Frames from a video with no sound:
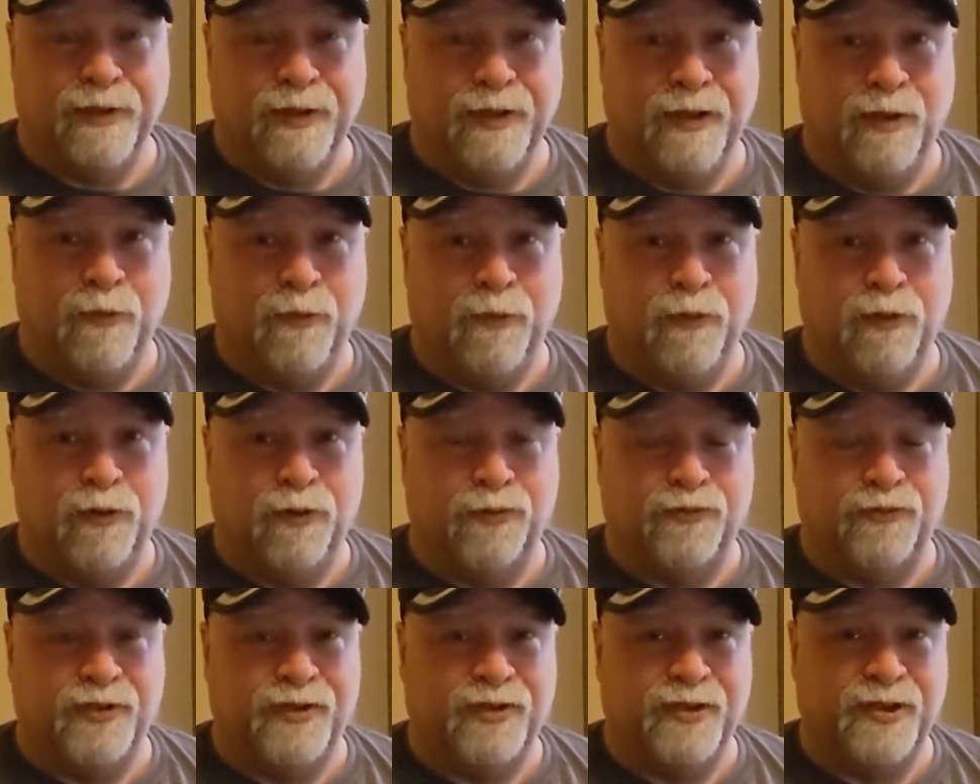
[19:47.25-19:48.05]
It will
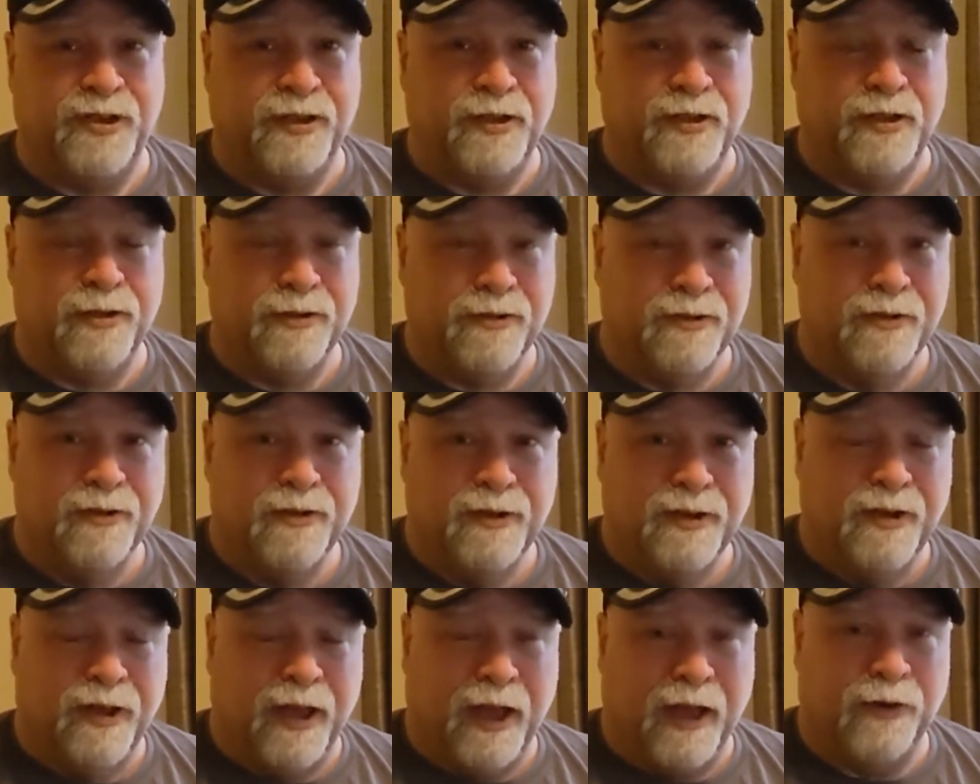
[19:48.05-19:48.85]
fatigue
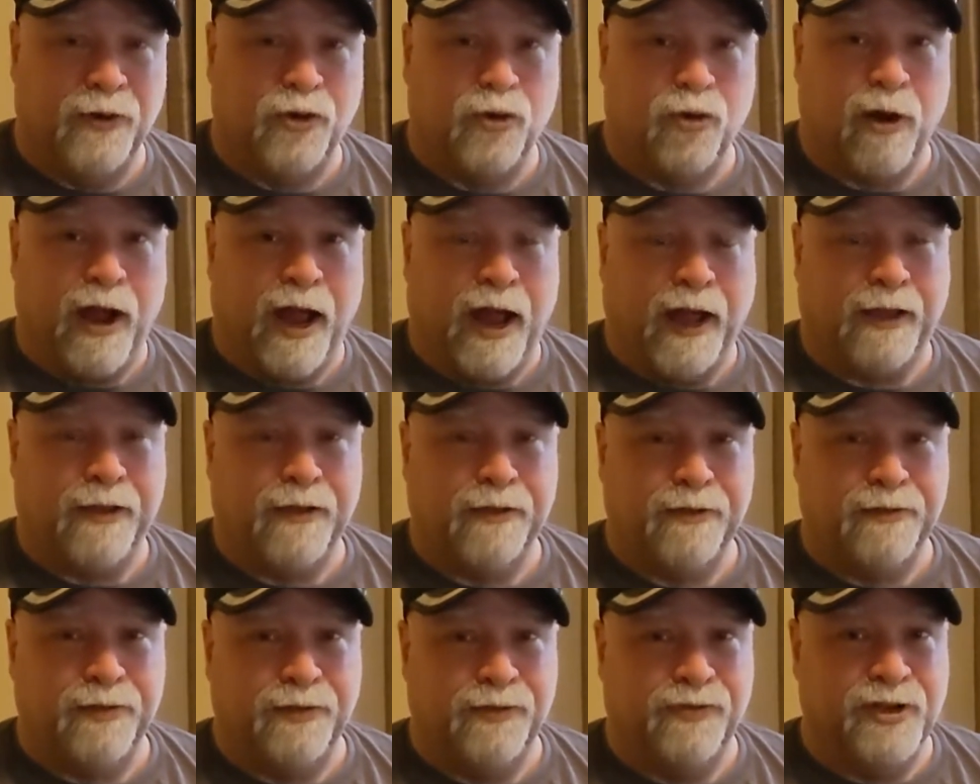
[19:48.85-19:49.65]
and crack
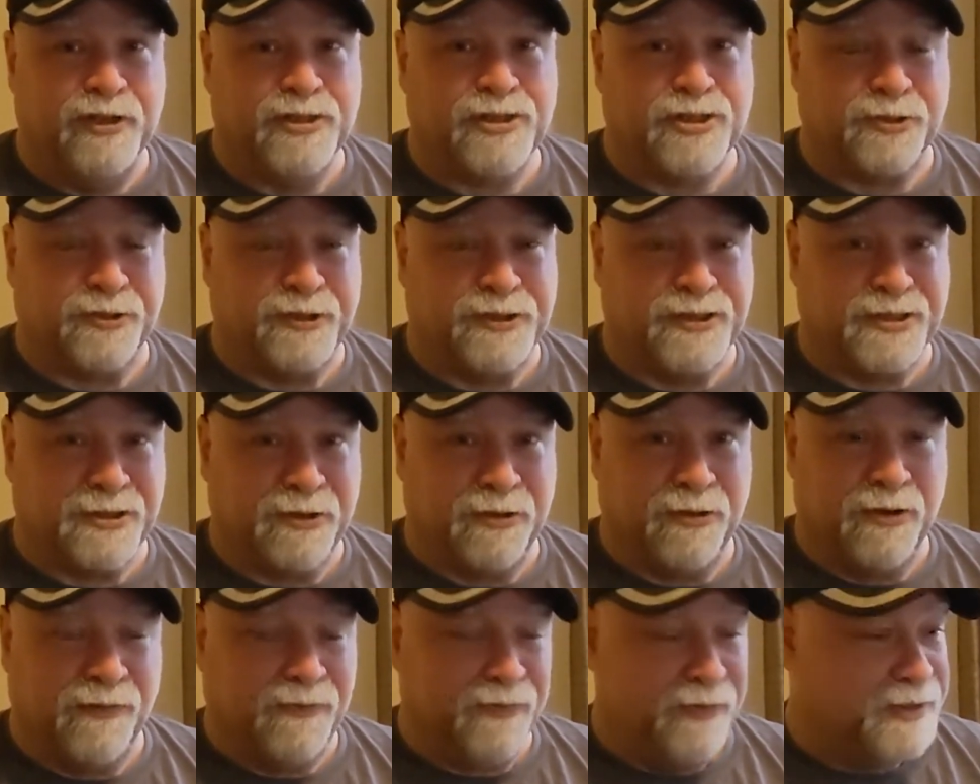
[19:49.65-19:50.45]
eventually.
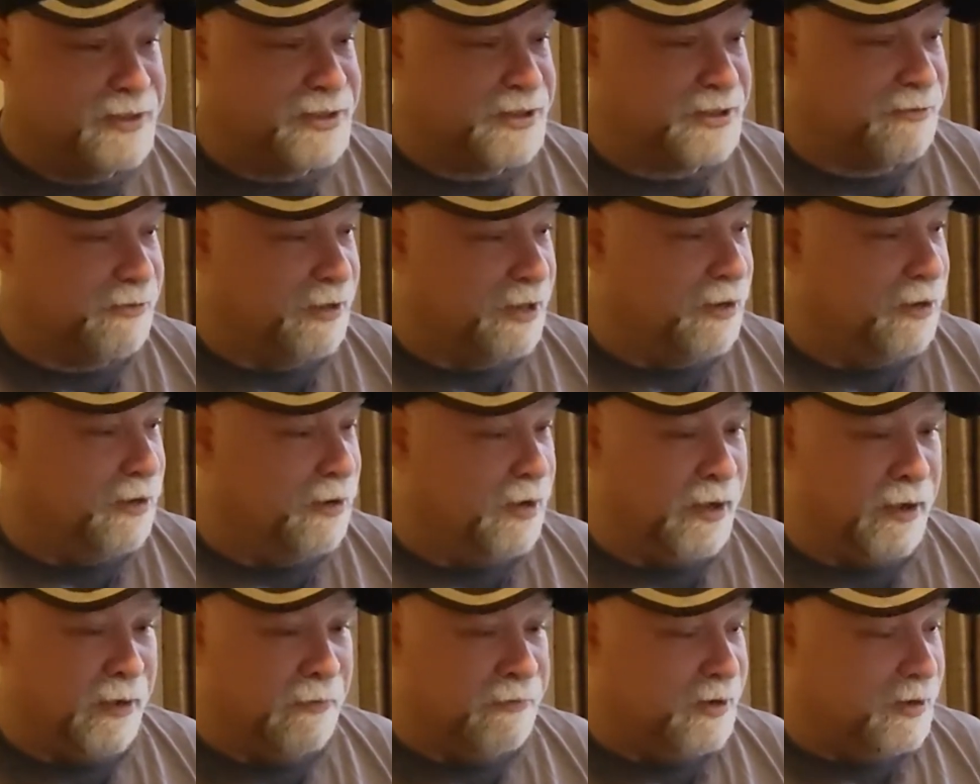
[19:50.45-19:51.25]
So if it's in
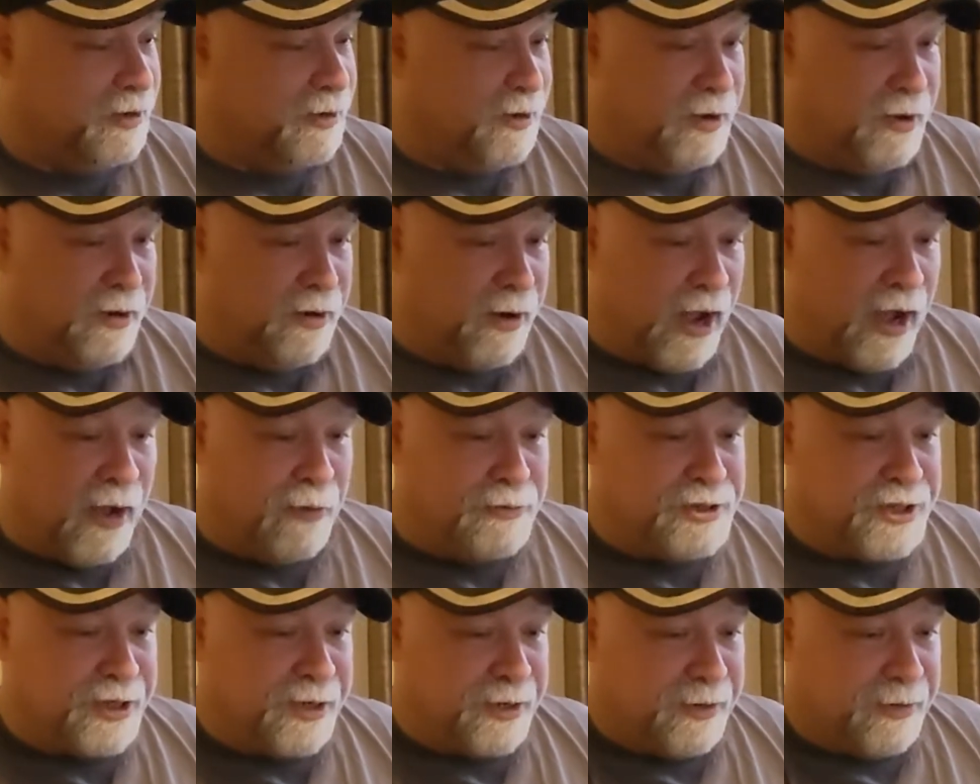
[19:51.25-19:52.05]
an
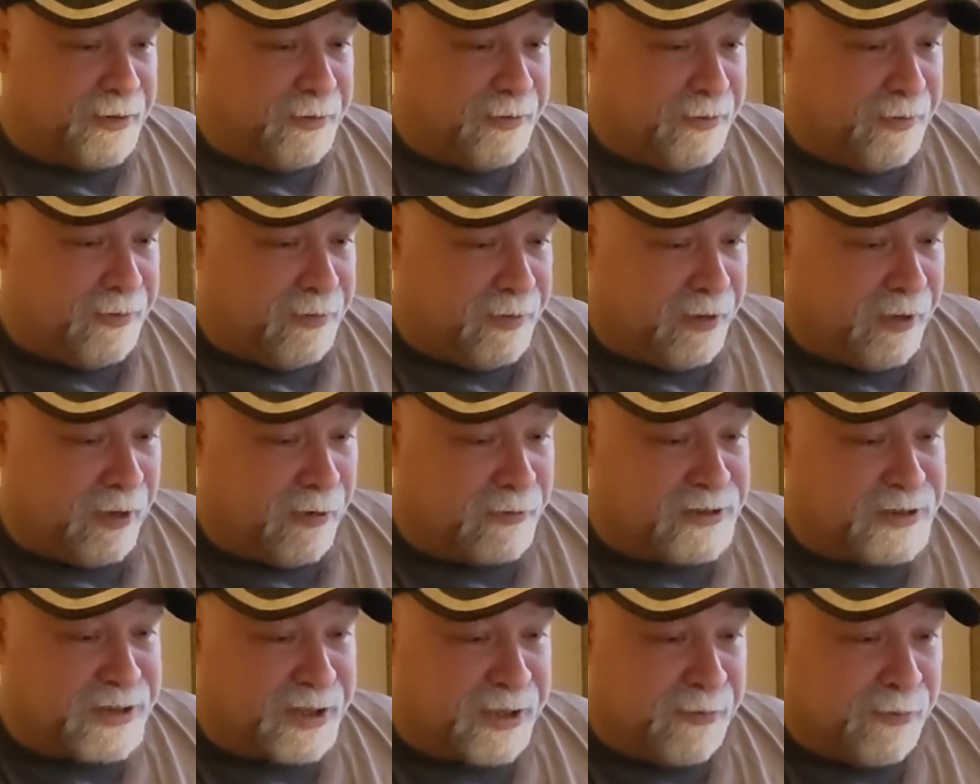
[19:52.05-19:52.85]
object, like I
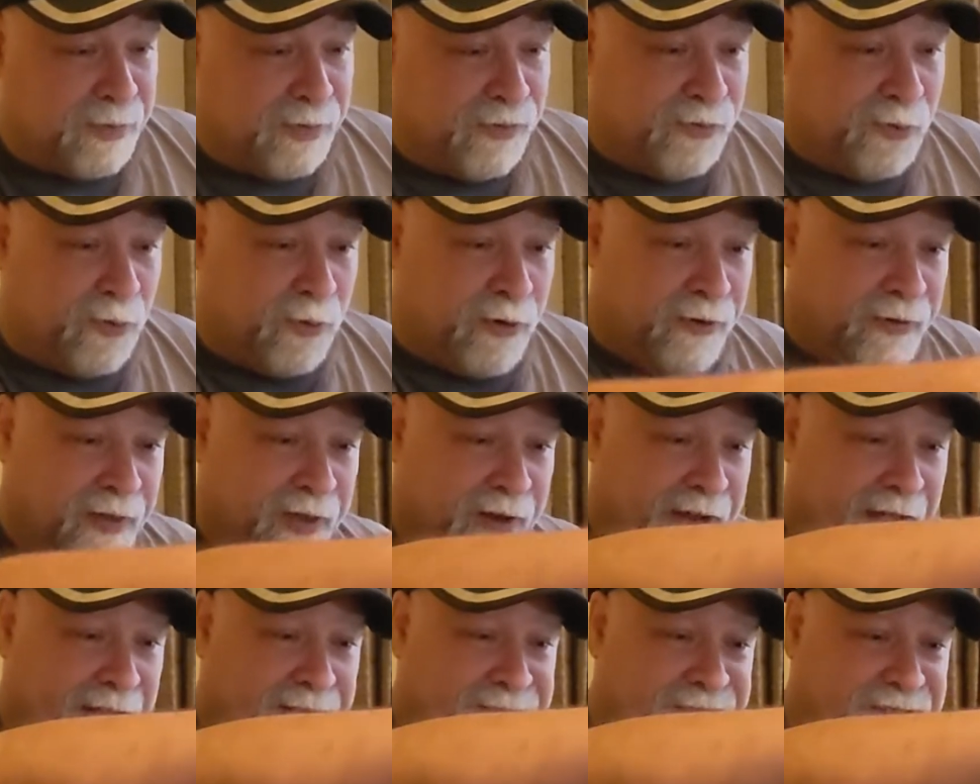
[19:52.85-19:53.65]
was saying before,
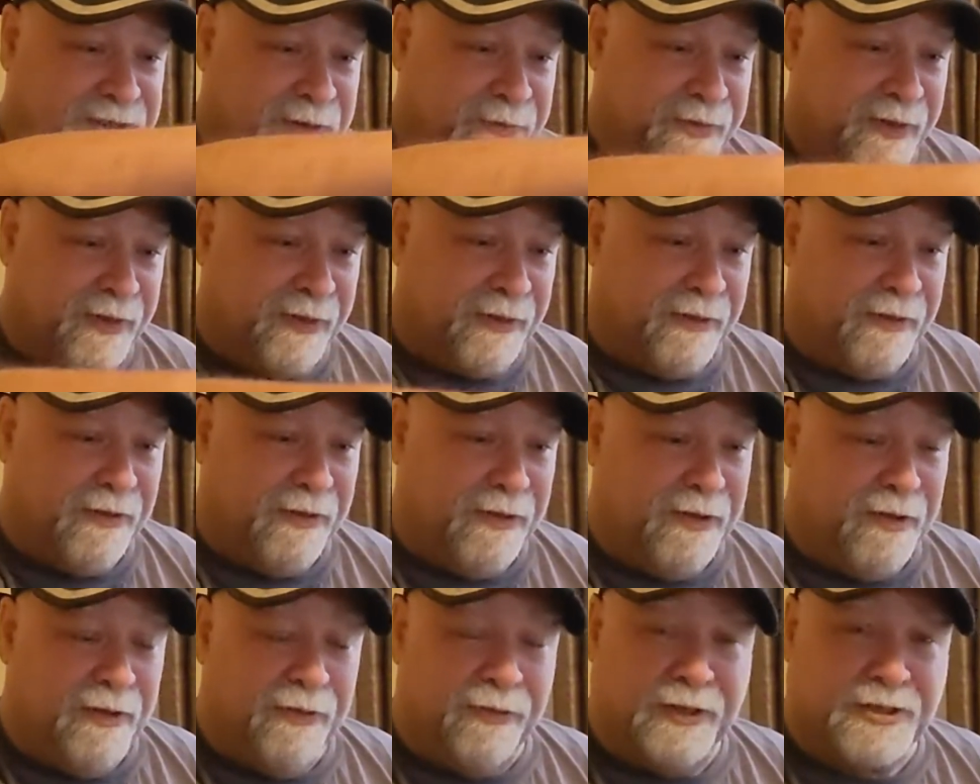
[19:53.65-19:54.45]
that has something
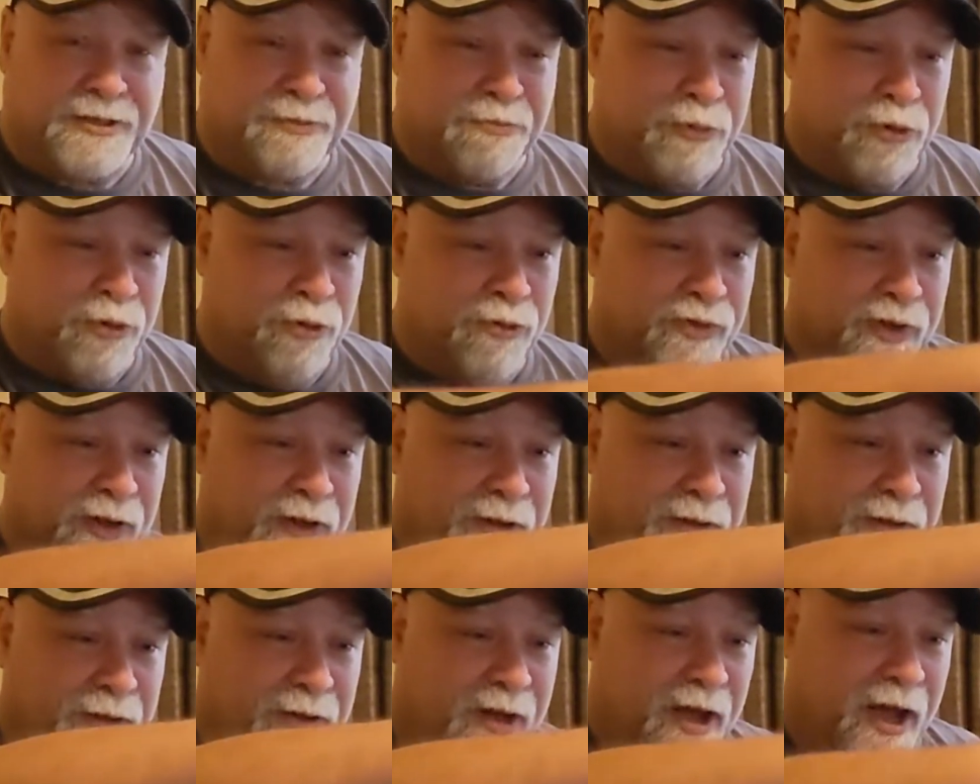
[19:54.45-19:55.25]
that's
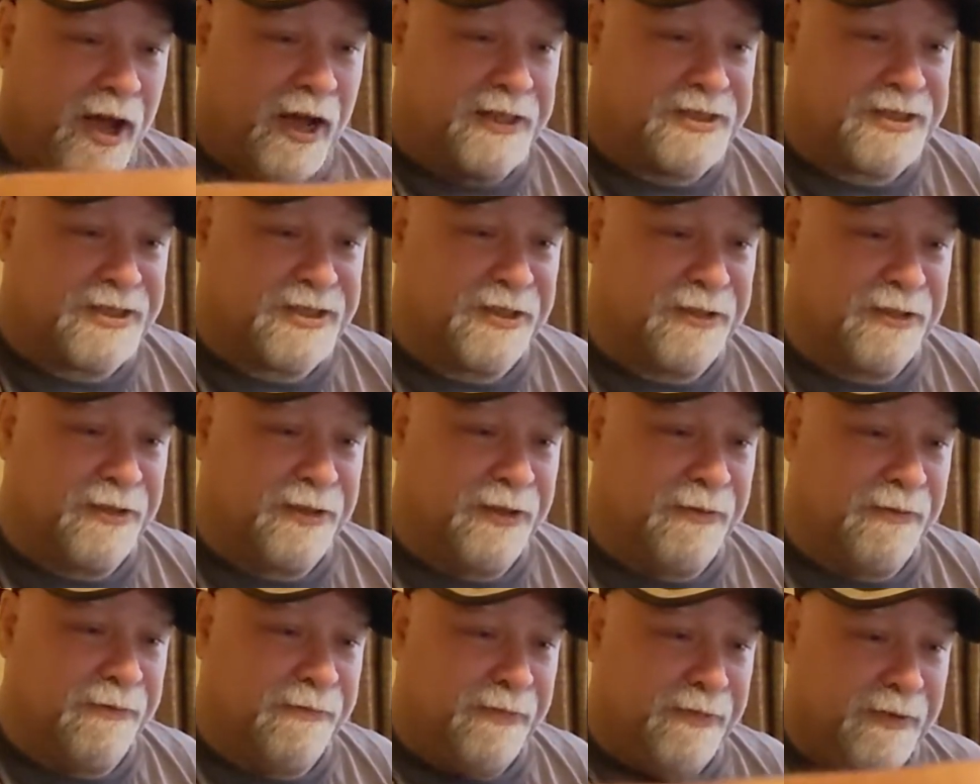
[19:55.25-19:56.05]
moving
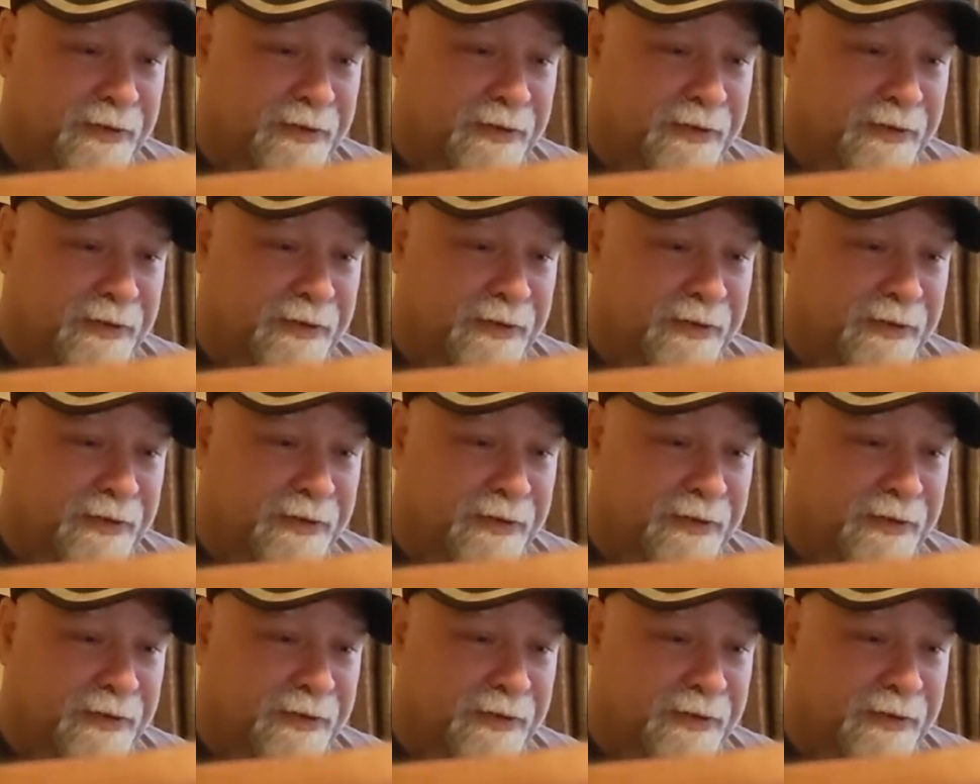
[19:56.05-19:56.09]
constantly